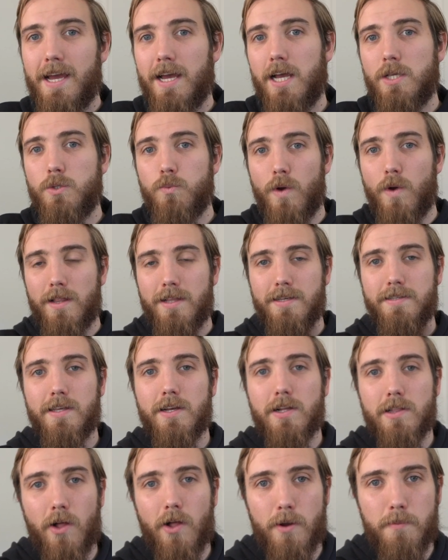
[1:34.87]
as well as the
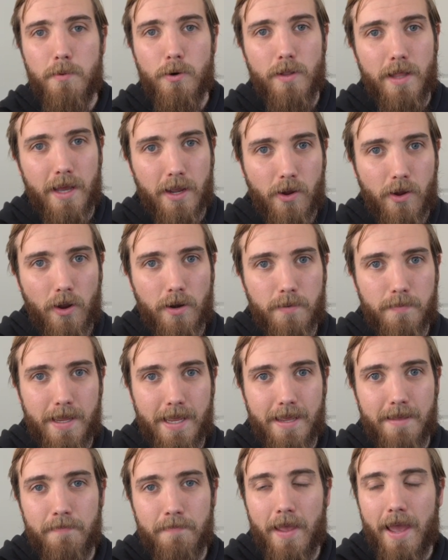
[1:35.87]
global
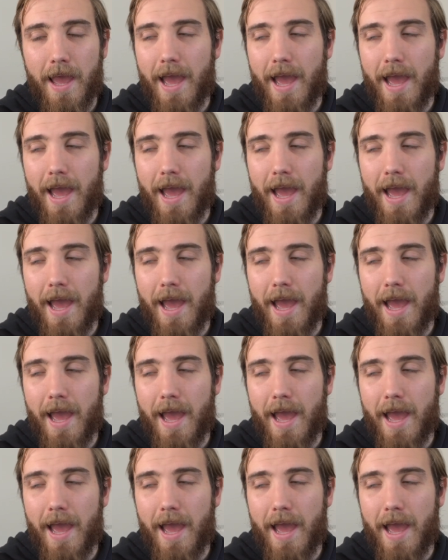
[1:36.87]
economy